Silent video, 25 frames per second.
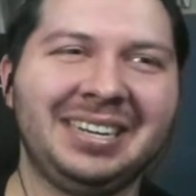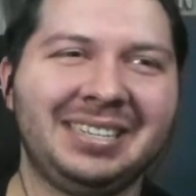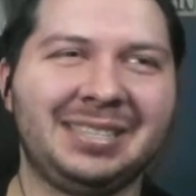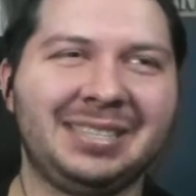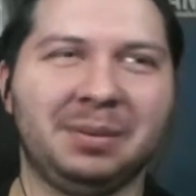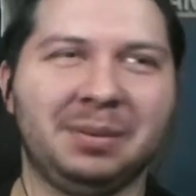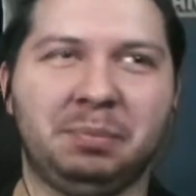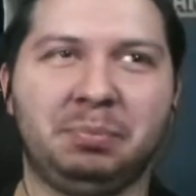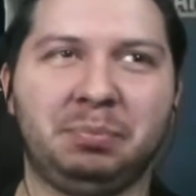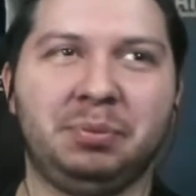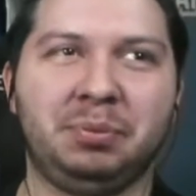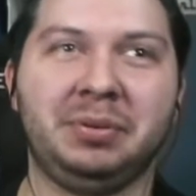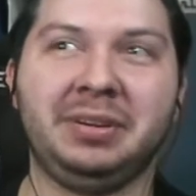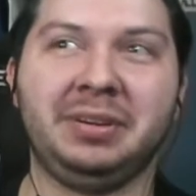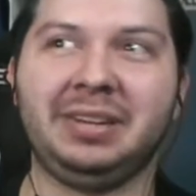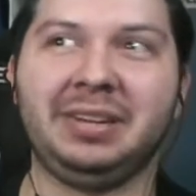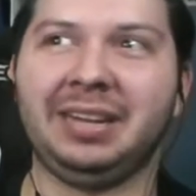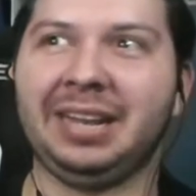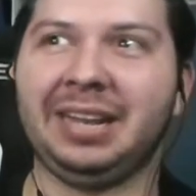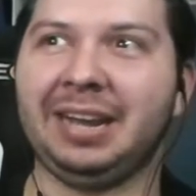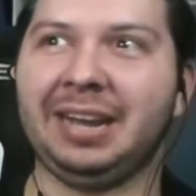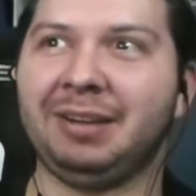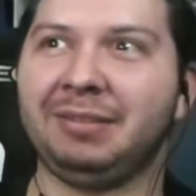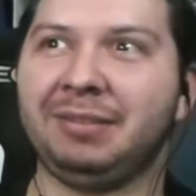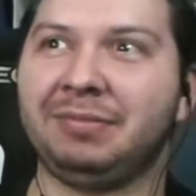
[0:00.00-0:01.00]
a pretty
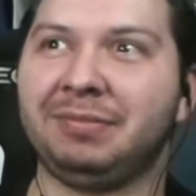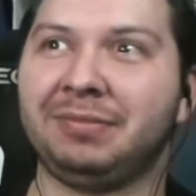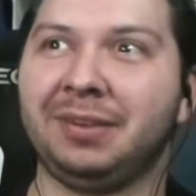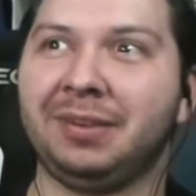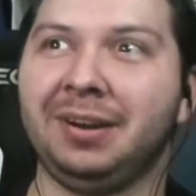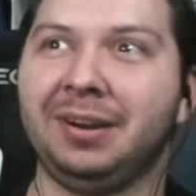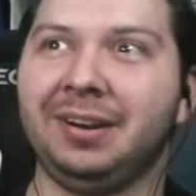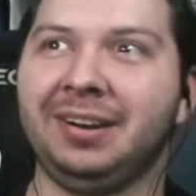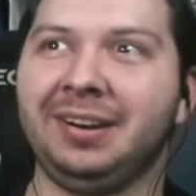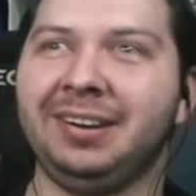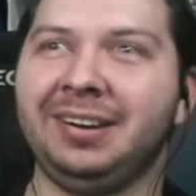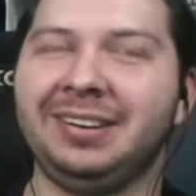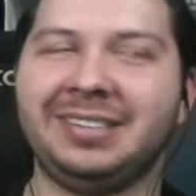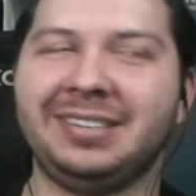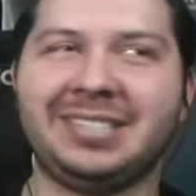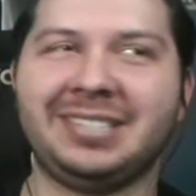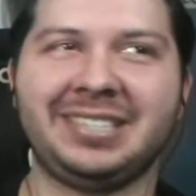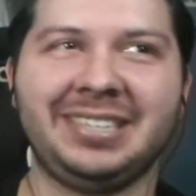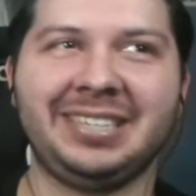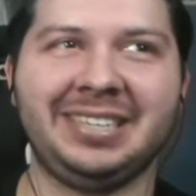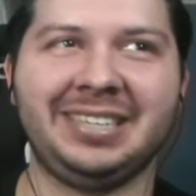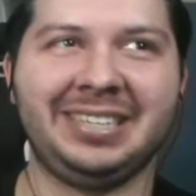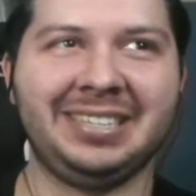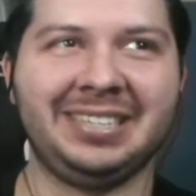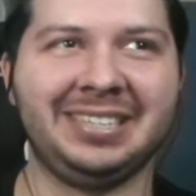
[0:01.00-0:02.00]
loud fart.
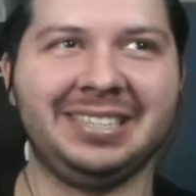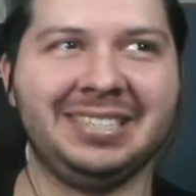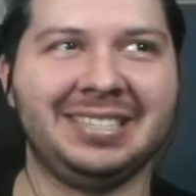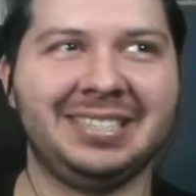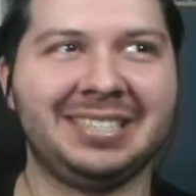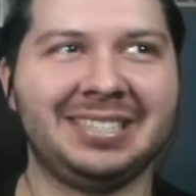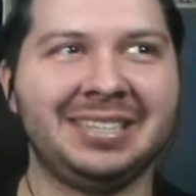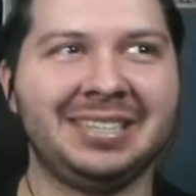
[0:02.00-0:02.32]
Jeez.